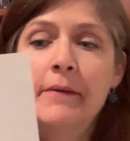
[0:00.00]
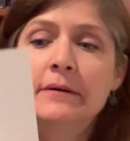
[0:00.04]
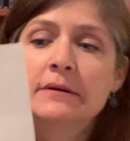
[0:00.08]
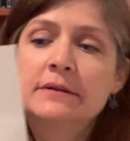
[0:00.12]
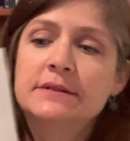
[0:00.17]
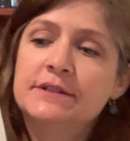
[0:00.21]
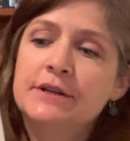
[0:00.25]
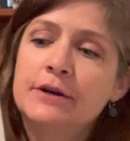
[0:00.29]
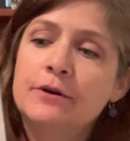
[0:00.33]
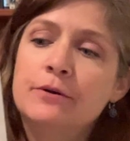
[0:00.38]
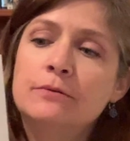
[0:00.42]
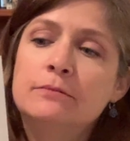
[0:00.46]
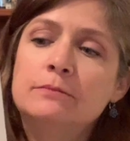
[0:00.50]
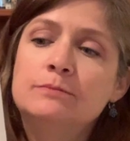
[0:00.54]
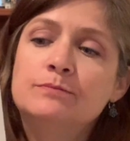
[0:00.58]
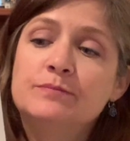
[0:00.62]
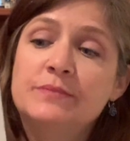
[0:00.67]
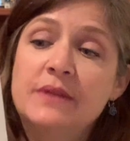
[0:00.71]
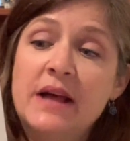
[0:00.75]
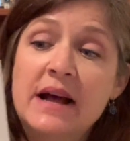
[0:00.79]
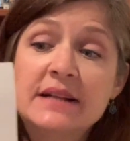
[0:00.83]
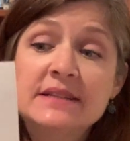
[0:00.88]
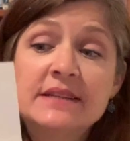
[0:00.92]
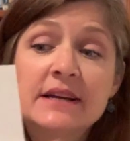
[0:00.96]
So
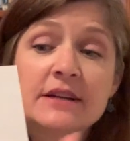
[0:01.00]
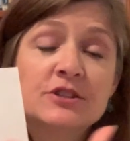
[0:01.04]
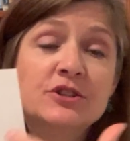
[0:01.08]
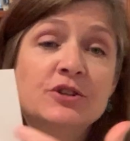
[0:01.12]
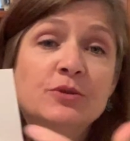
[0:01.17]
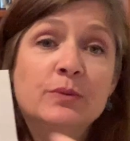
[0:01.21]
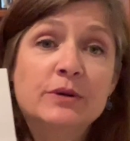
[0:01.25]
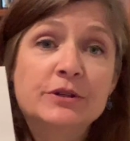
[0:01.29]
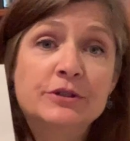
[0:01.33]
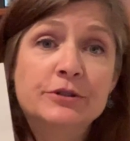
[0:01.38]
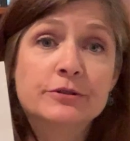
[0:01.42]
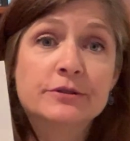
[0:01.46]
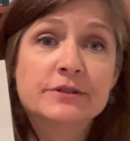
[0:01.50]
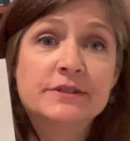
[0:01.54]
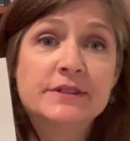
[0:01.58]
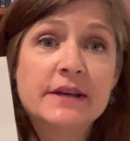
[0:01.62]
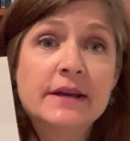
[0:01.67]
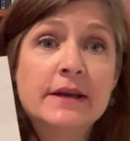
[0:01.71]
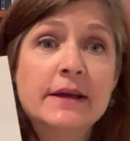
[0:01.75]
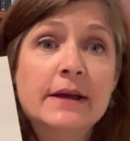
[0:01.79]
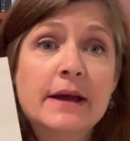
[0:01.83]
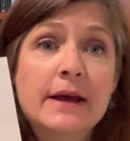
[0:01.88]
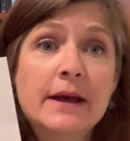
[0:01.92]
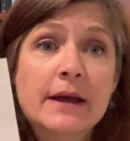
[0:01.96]
that's actually what you're
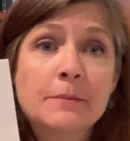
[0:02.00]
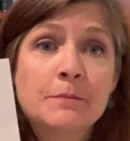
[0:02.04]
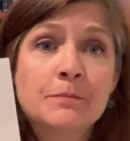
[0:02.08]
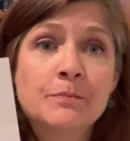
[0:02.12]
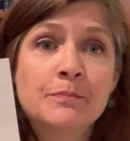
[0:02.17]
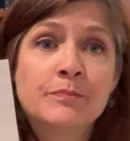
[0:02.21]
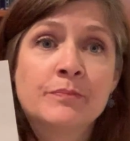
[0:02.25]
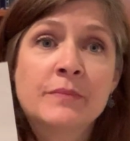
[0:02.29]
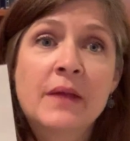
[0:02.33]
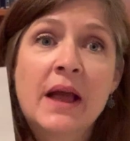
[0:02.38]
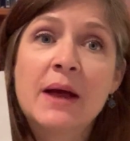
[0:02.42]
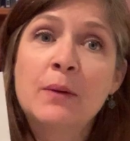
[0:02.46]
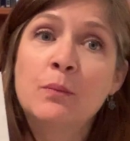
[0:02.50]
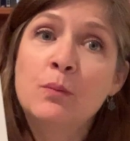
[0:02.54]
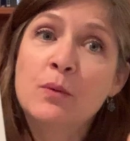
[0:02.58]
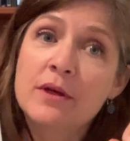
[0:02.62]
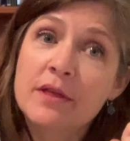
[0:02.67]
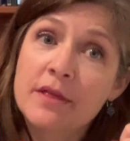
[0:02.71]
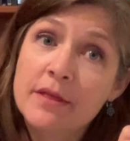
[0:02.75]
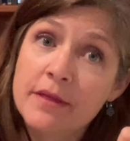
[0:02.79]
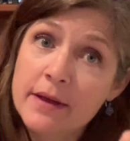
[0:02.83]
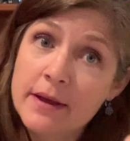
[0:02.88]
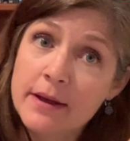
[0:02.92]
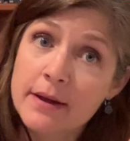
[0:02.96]
seeing.
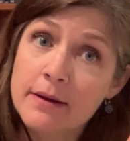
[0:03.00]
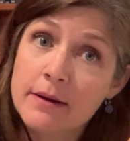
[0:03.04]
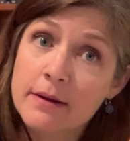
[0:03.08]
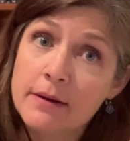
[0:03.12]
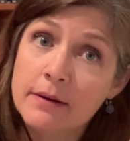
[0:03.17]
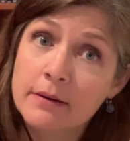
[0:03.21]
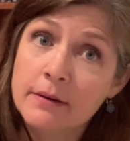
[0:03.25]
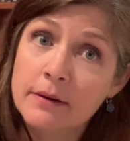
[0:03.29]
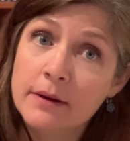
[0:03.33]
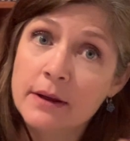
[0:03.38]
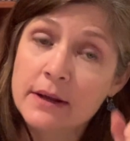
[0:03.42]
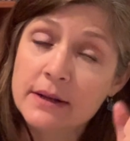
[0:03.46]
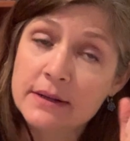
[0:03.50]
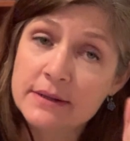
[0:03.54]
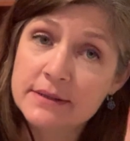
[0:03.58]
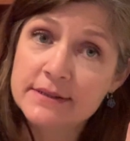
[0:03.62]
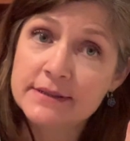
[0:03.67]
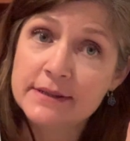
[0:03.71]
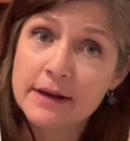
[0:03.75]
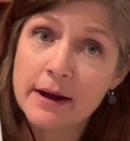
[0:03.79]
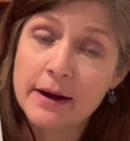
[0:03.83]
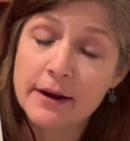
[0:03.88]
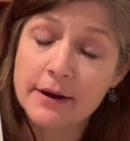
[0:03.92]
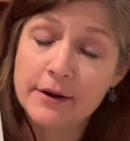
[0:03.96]
And
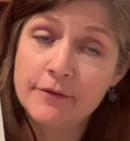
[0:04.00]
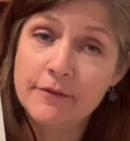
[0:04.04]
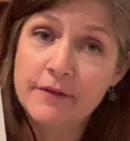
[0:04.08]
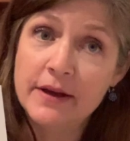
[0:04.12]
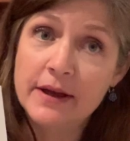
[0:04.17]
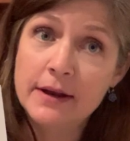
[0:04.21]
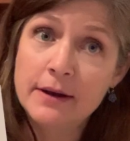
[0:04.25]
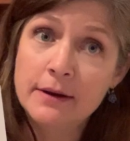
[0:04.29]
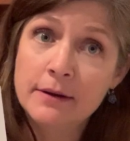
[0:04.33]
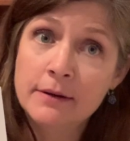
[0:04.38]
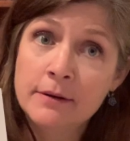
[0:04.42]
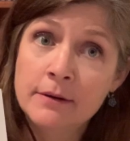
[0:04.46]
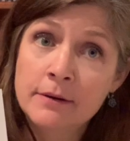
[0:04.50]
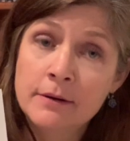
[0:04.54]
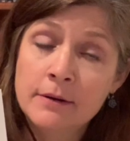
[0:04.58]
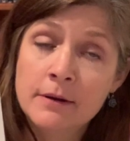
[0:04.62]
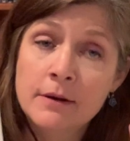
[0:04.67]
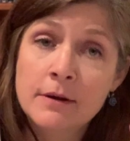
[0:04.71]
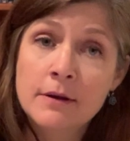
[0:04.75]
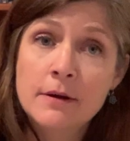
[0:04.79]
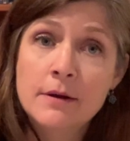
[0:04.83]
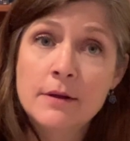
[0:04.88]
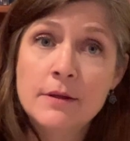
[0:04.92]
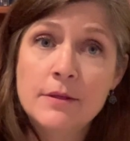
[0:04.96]
inside of it,
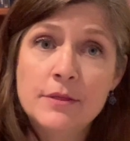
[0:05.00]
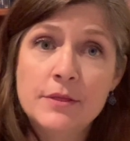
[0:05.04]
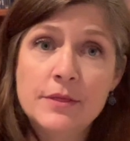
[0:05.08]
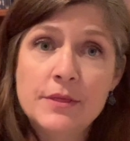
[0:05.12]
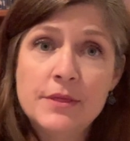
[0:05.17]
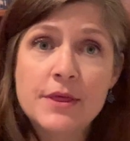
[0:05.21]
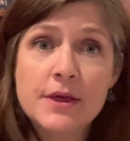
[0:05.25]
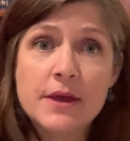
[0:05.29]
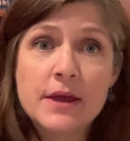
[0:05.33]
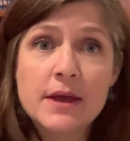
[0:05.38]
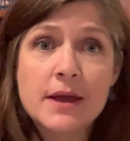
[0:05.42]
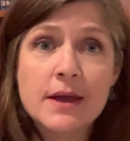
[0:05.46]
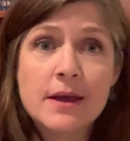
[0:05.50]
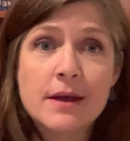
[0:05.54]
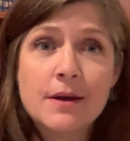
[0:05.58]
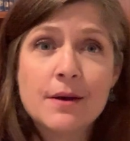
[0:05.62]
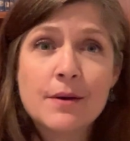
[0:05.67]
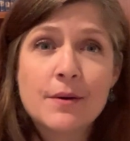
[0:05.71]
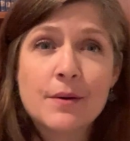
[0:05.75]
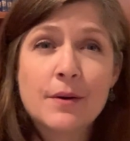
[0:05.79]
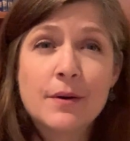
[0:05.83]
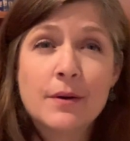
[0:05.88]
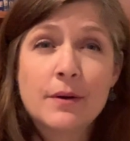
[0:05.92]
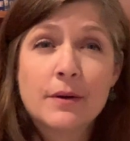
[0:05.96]
the
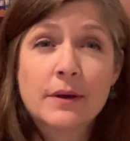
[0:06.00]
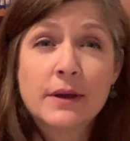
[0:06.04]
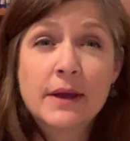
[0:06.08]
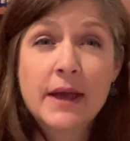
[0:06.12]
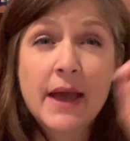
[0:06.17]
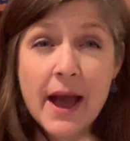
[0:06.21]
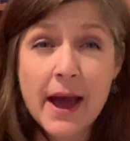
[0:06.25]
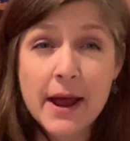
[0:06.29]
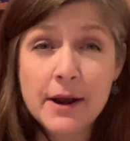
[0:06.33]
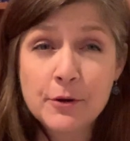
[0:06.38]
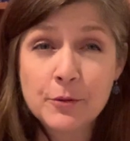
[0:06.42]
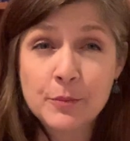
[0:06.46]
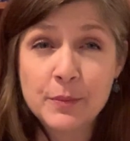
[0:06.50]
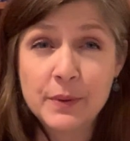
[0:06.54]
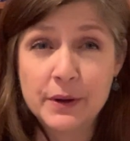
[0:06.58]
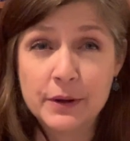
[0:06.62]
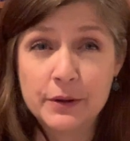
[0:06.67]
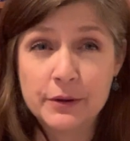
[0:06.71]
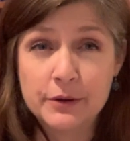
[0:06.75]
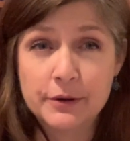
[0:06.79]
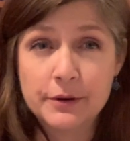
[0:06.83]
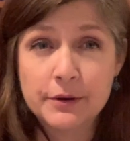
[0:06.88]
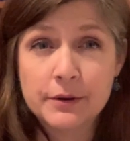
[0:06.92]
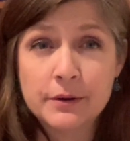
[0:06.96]

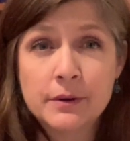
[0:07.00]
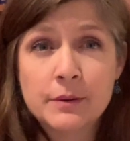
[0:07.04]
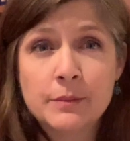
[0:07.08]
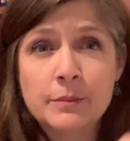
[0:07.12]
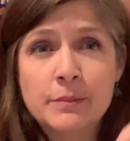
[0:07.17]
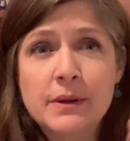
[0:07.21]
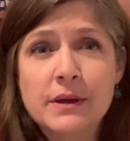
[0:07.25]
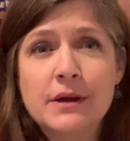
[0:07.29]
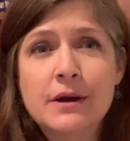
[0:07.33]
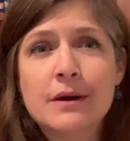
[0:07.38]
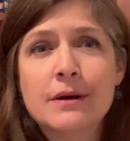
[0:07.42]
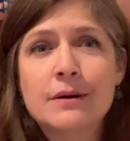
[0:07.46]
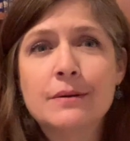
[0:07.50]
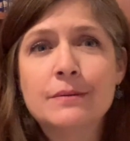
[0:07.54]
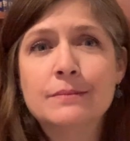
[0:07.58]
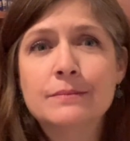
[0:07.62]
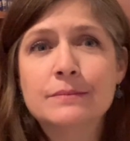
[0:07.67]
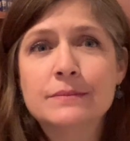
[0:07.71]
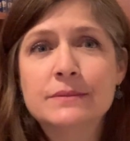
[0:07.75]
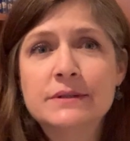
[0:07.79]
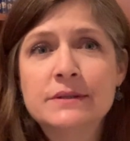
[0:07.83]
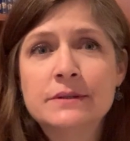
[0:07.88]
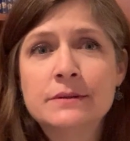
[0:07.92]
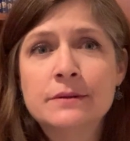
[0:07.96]
caterpillar
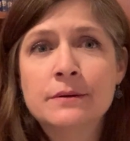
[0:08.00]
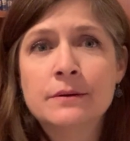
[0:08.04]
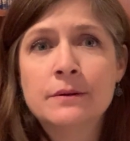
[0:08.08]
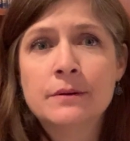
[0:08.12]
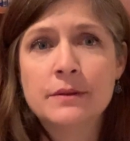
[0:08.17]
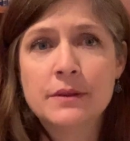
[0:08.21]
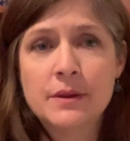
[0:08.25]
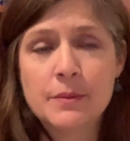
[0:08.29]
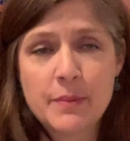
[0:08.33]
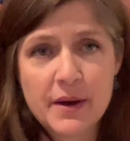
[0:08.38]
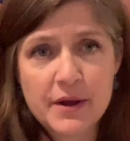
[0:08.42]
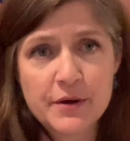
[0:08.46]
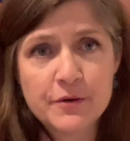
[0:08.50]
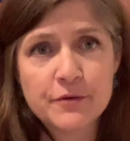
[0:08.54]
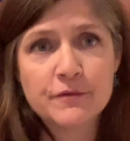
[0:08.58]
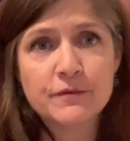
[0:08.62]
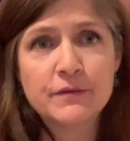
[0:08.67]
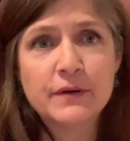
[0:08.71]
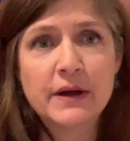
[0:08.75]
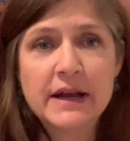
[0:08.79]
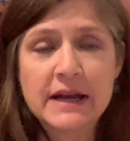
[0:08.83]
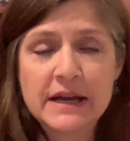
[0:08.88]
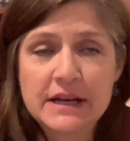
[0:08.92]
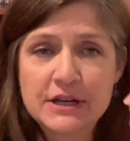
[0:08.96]
becomes the
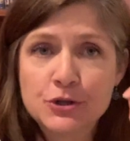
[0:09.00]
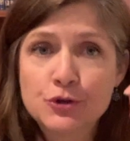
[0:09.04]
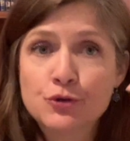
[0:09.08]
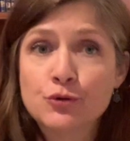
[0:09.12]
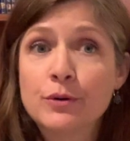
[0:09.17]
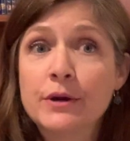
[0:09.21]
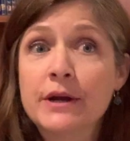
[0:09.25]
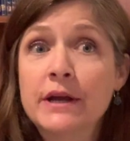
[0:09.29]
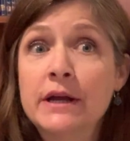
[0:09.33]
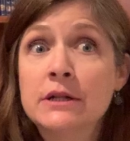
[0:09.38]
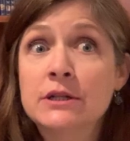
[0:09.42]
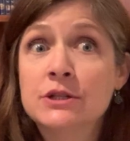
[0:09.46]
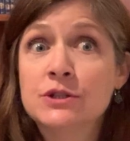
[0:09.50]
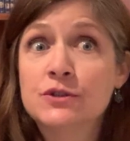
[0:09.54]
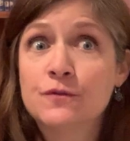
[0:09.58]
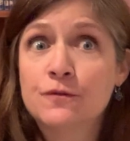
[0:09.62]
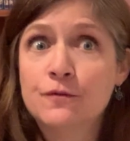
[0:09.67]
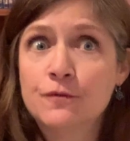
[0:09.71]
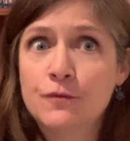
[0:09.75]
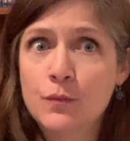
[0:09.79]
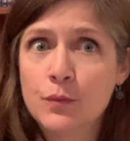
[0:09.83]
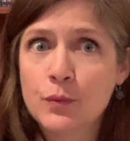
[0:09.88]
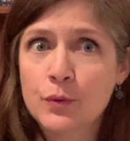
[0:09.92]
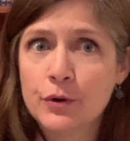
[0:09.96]
butterfly. It
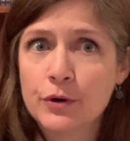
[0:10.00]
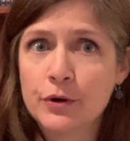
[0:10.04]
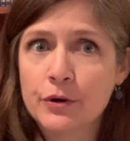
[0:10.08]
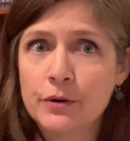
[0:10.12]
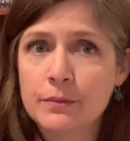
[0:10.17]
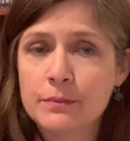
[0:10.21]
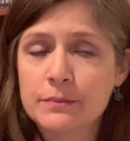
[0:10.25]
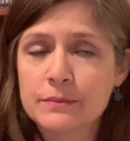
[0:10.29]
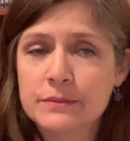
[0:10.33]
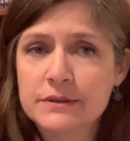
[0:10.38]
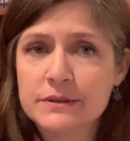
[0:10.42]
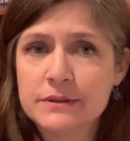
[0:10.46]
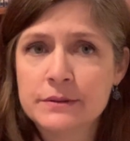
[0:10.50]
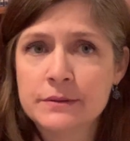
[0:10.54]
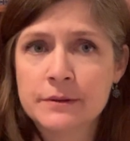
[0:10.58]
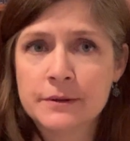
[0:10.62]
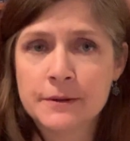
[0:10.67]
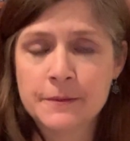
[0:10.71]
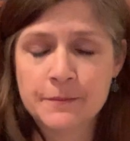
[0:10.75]
transforms.